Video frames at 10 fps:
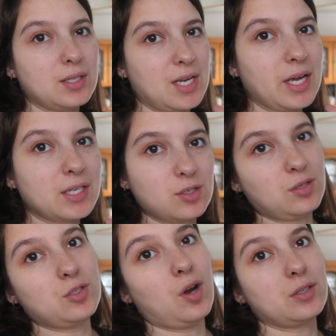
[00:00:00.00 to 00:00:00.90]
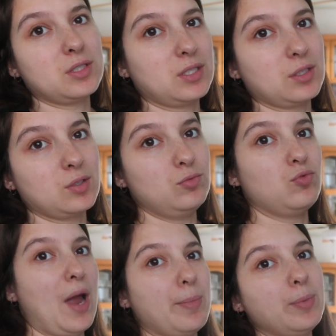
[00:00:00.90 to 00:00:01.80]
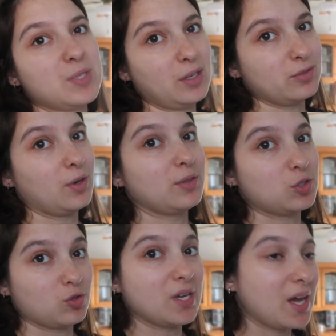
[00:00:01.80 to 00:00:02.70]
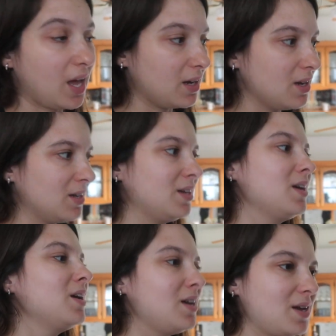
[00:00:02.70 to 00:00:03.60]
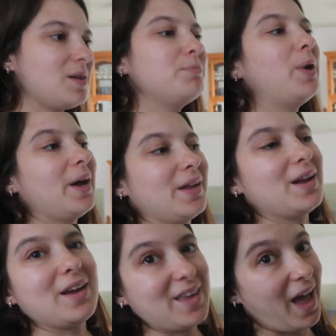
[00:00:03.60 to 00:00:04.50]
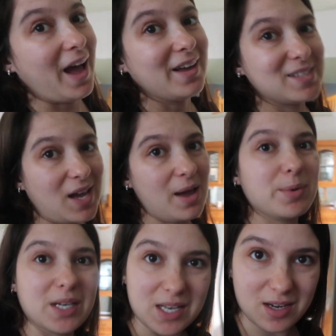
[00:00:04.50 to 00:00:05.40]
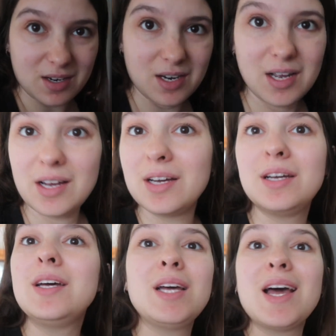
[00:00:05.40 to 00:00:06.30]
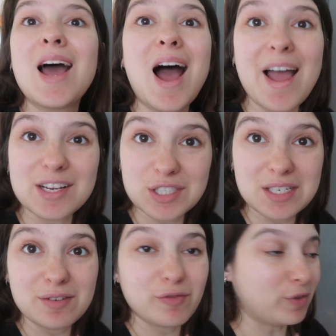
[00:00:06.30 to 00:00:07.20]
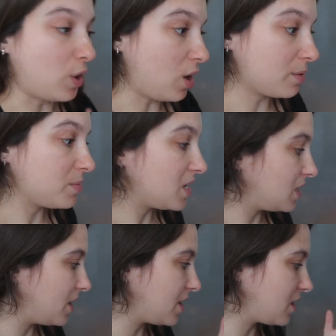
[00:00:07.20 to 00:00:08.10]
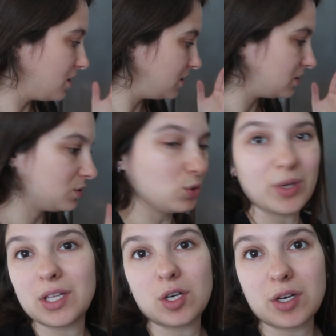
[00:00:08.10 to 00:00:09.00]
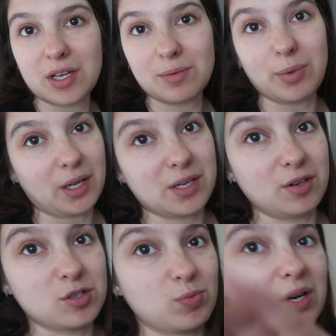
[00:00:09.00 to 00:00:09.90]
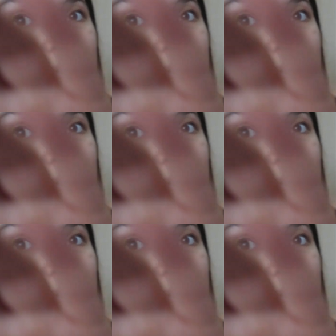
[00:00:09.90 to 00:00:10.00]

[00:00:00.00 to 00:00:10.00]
the deck so the dog doesn't wrap himself around the tree again. But yeah, so I've been in here. I actually didn't vlog me like doing the cooking, but here's